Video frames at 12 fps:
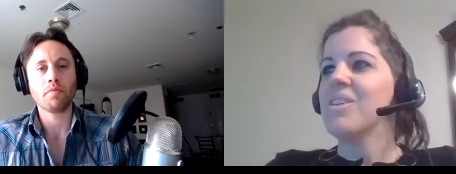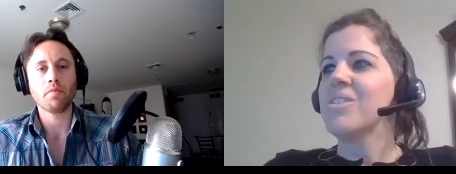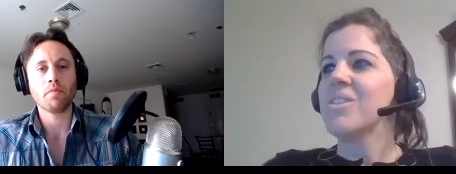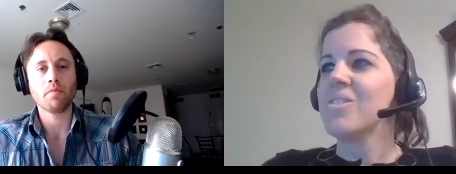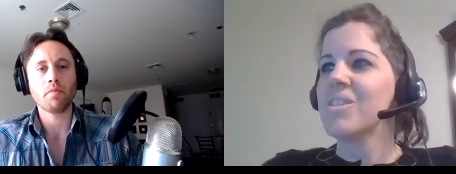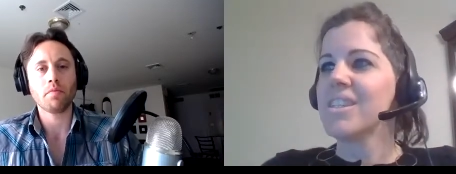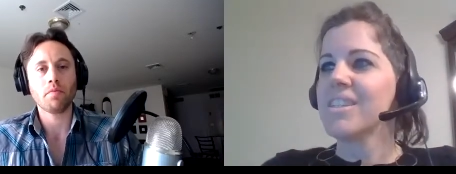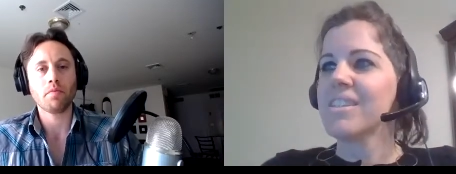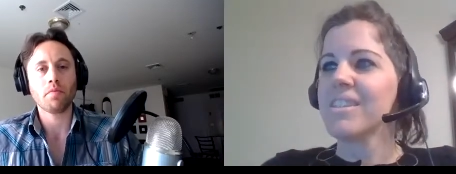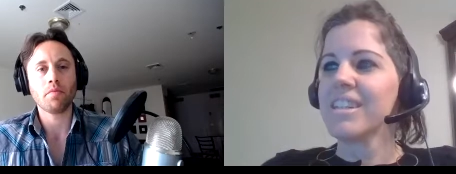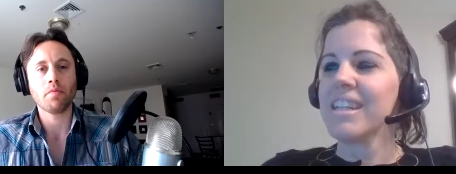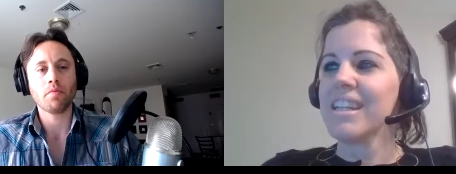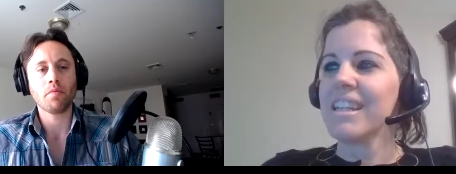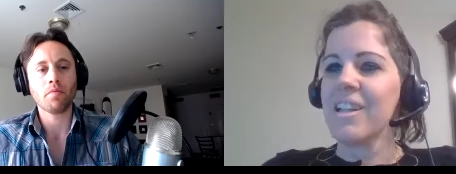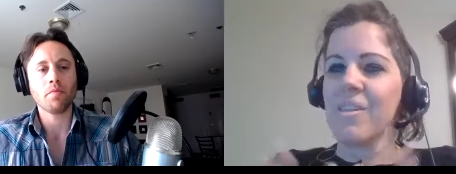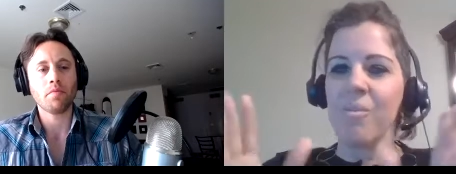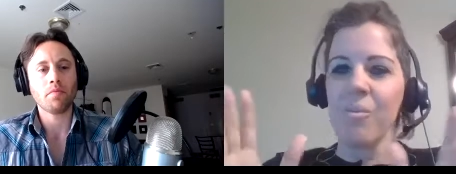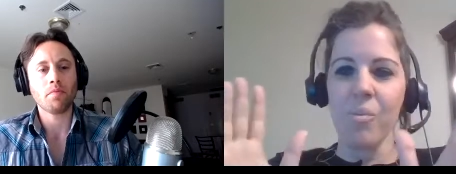Speaker 1: so it's just looking
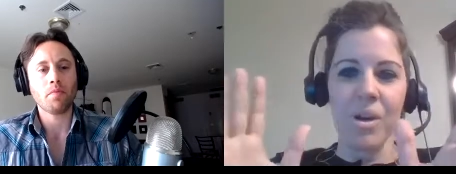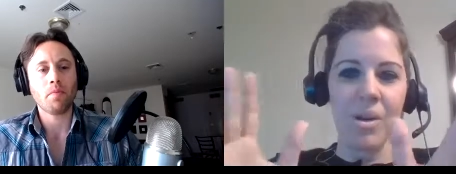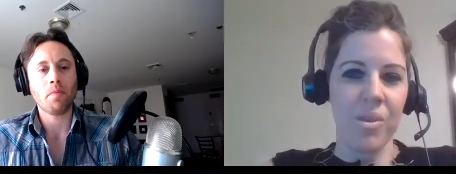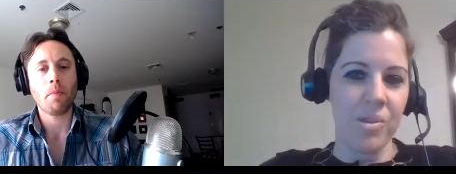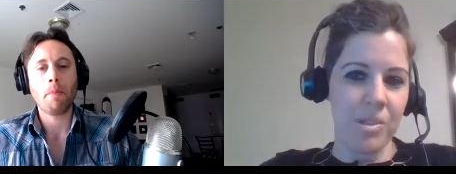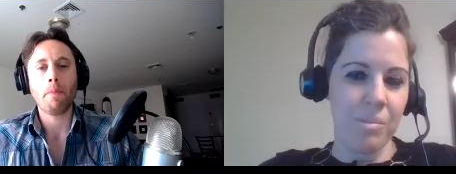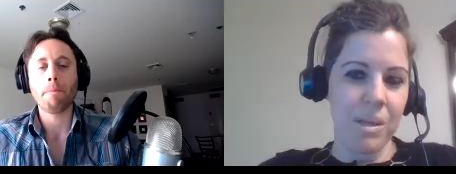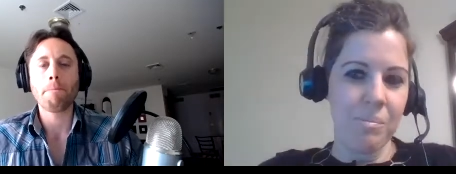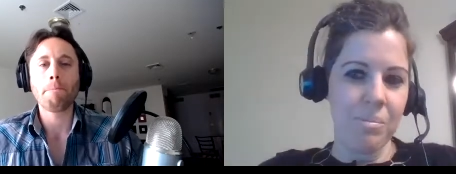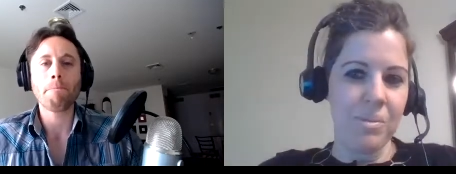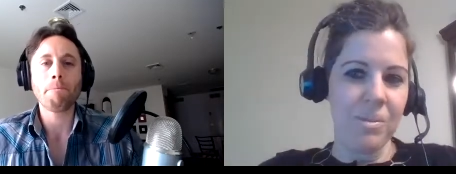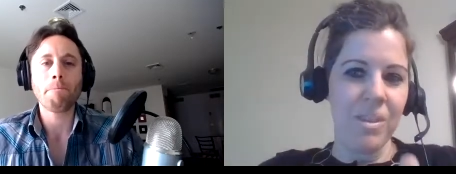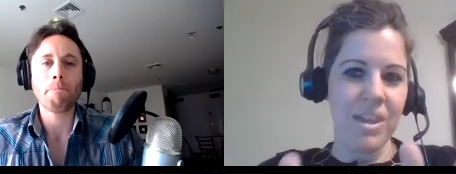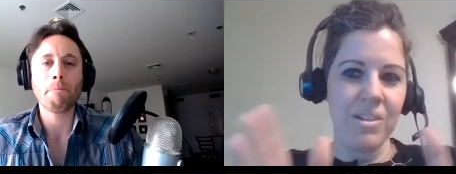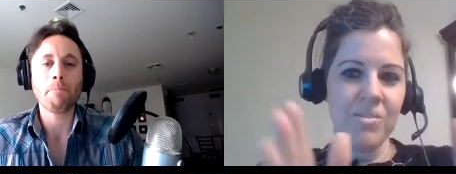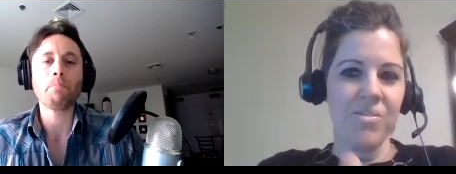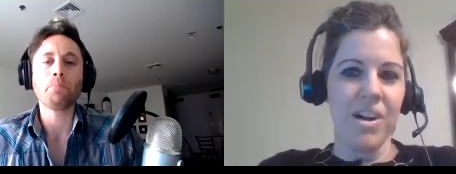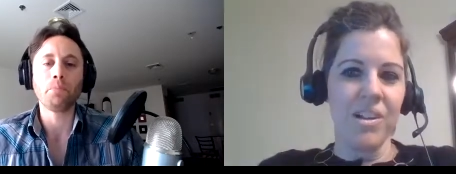at where those people that
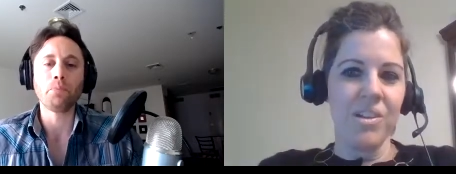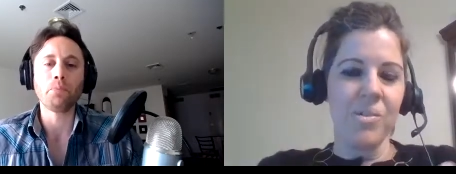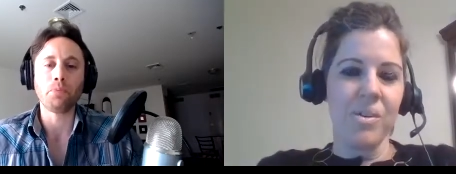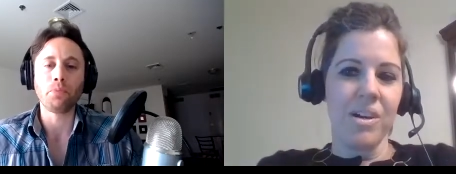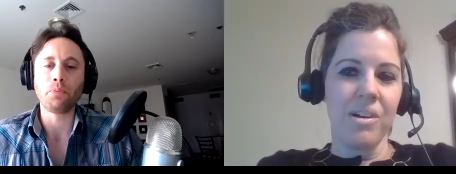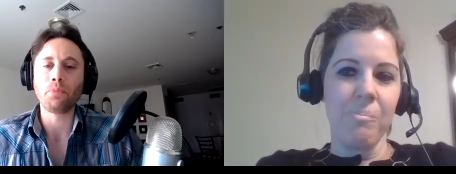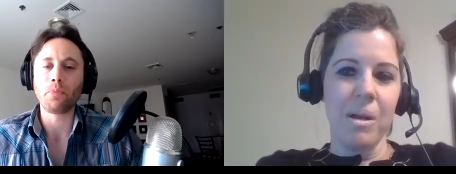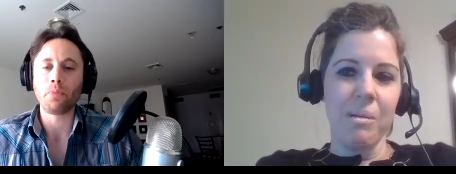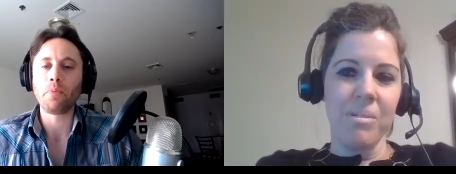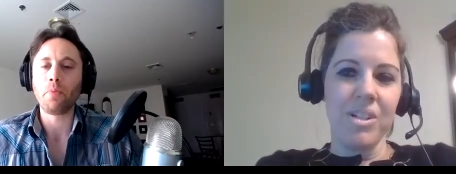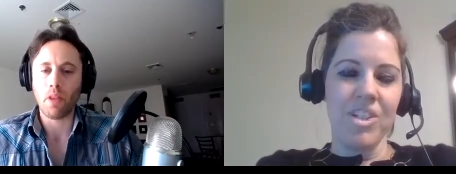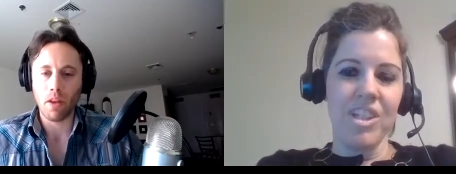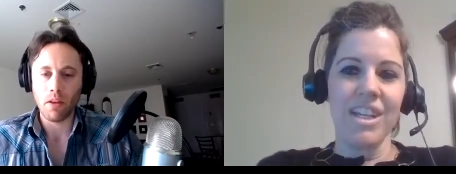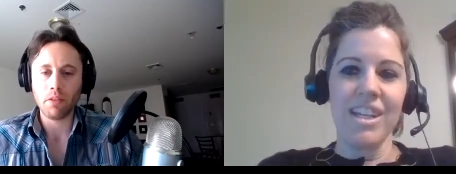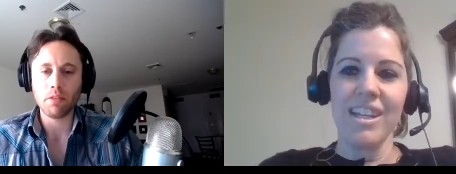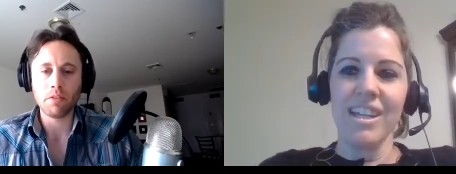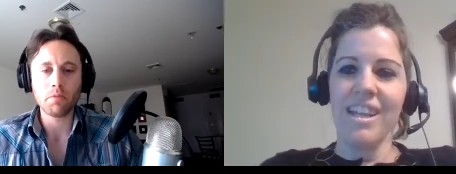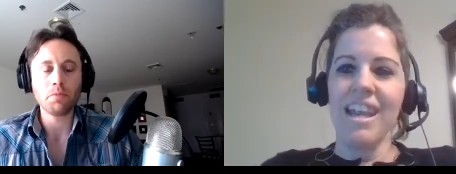you follow are
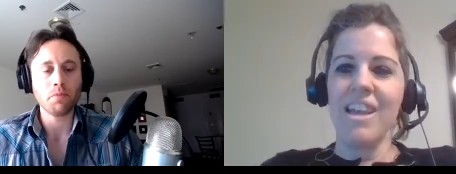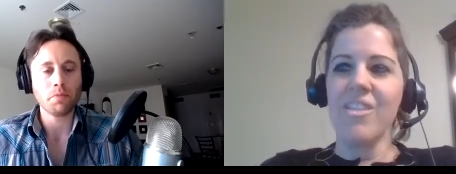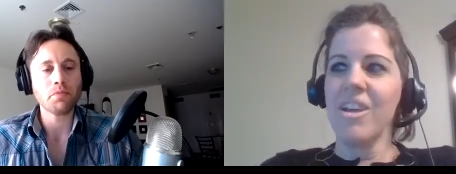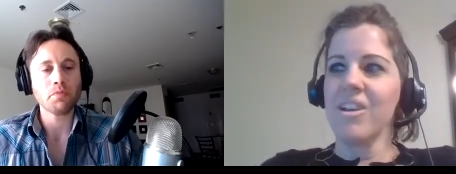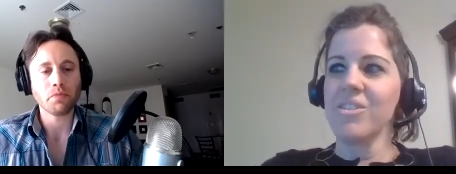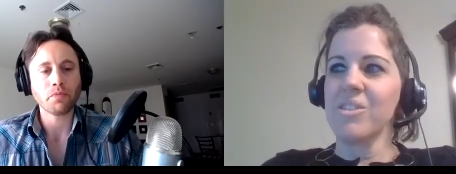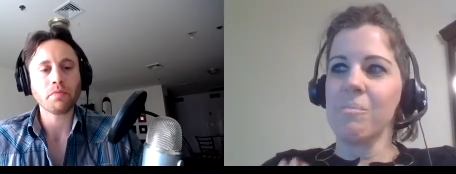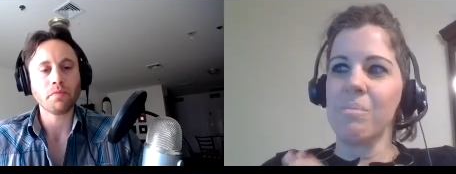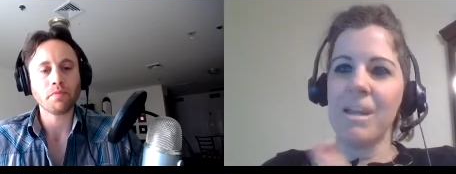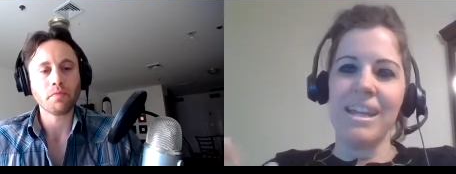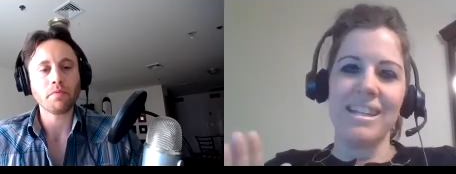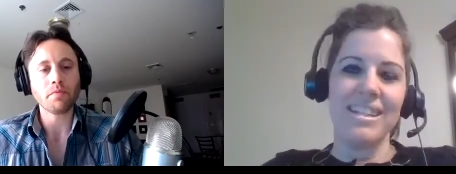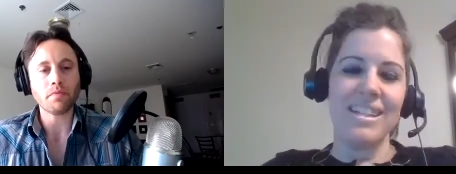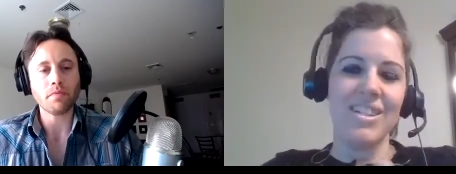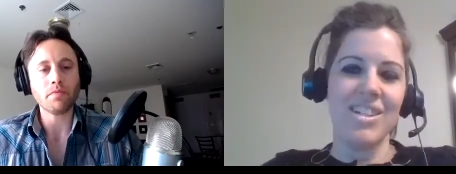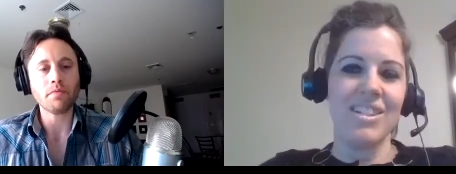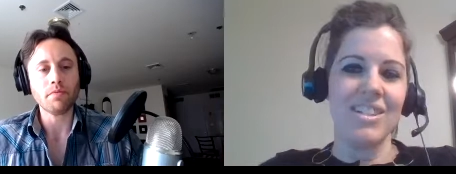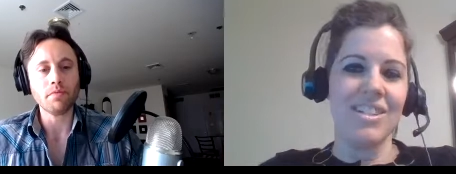publishing and then also paying
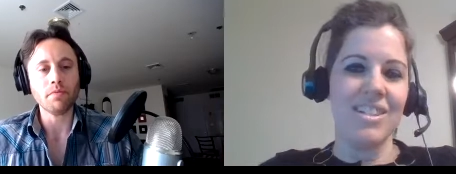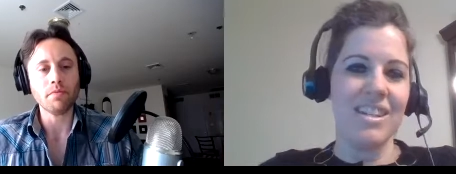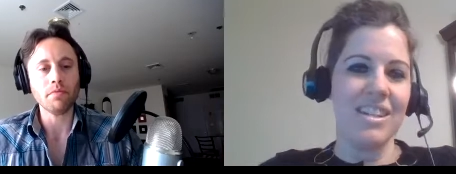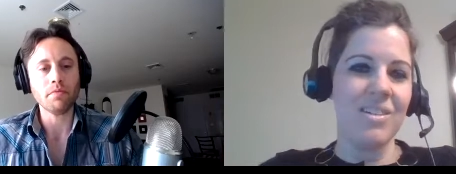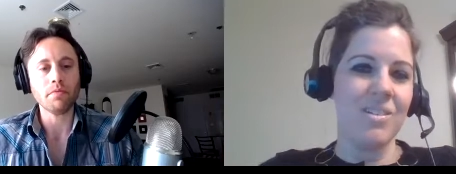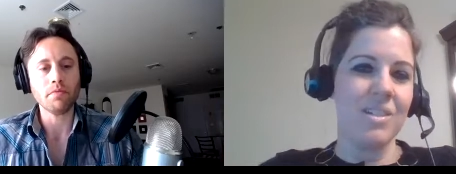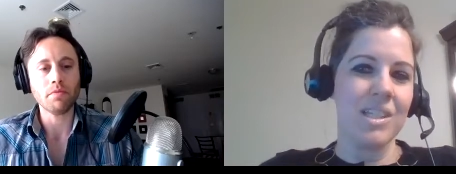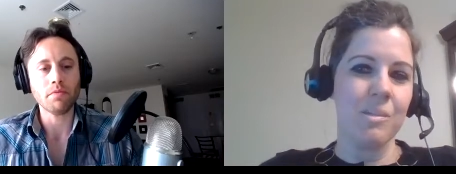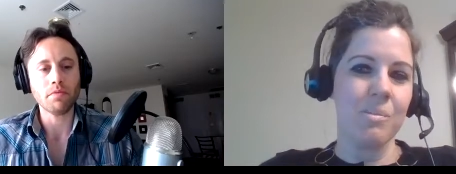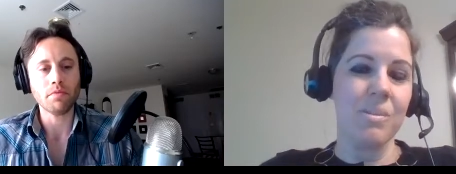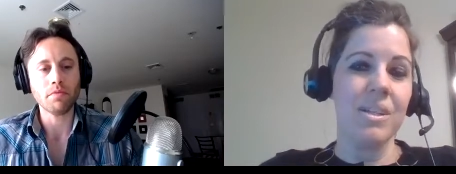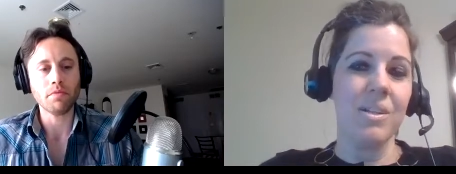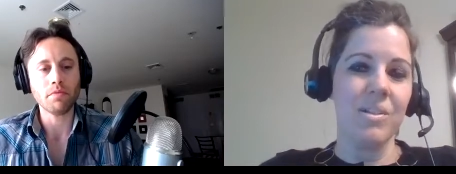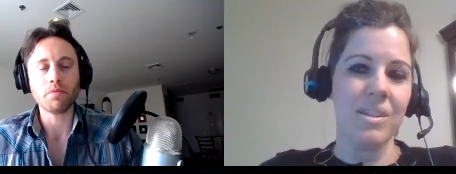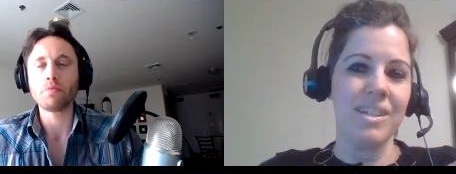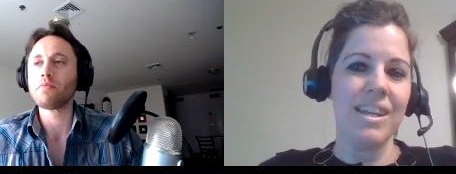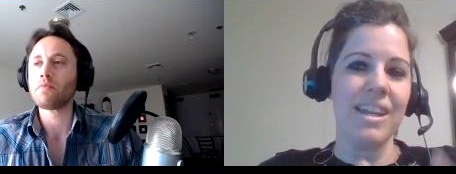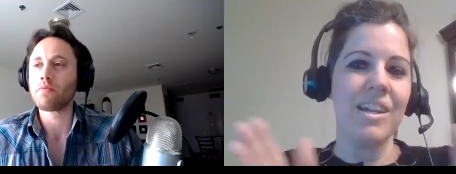attention to the interdis you know
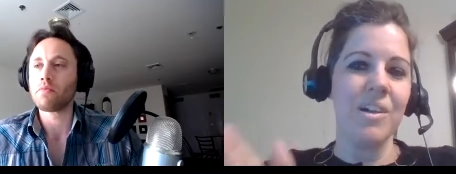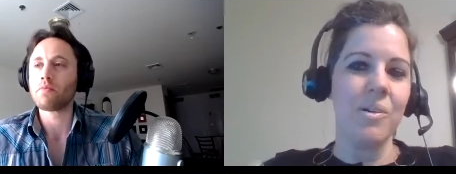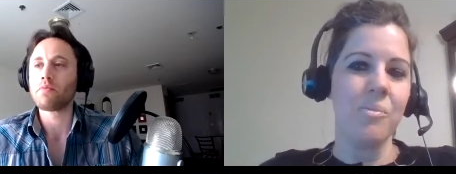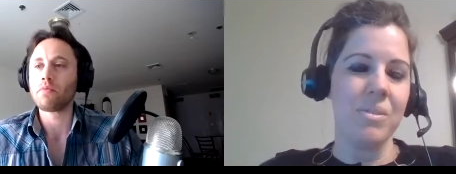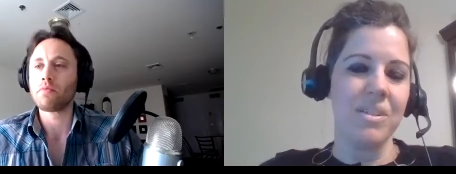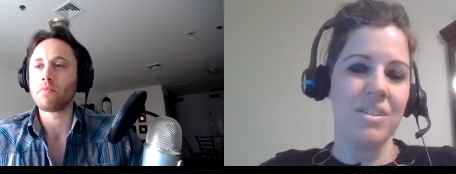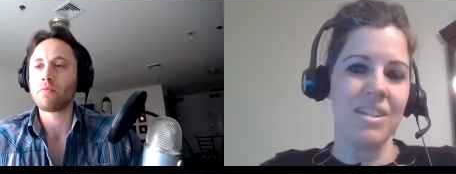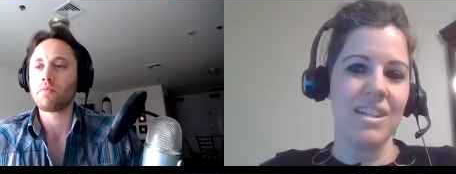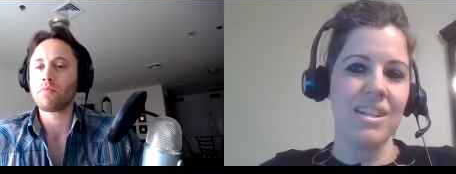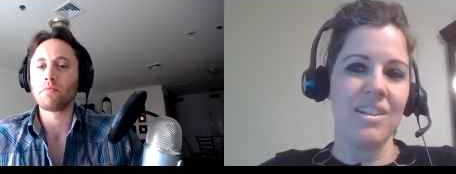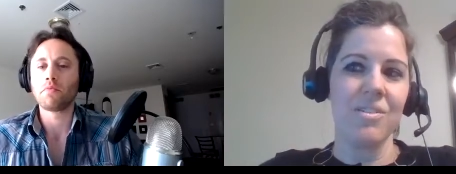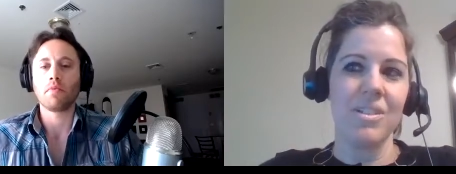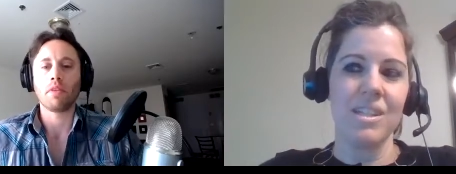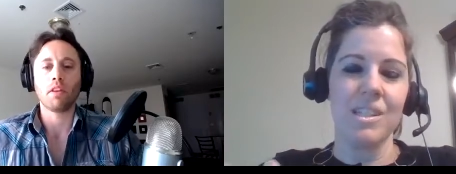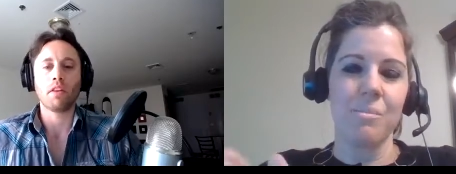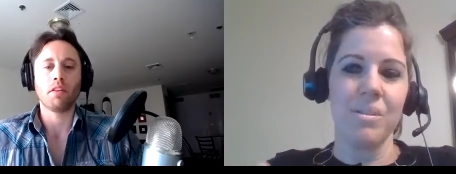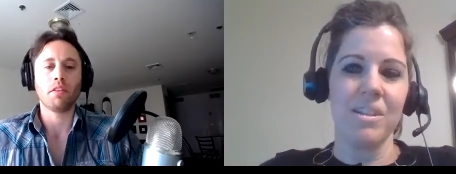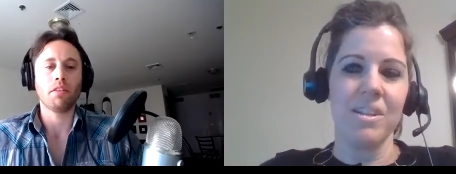staying open to
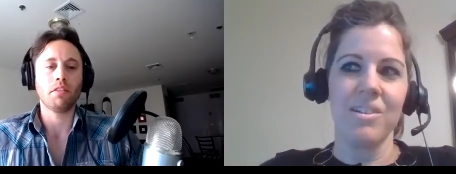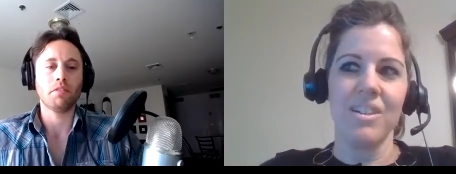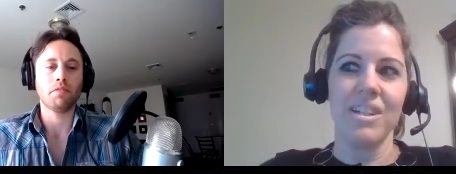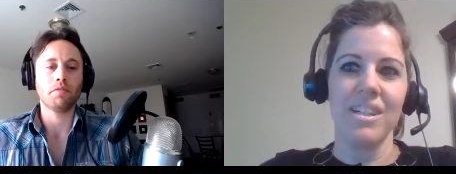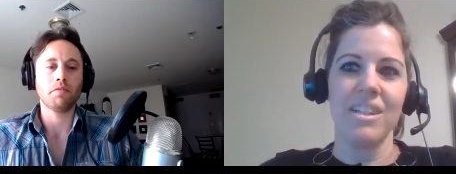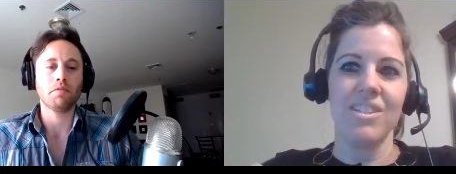interdisciplinary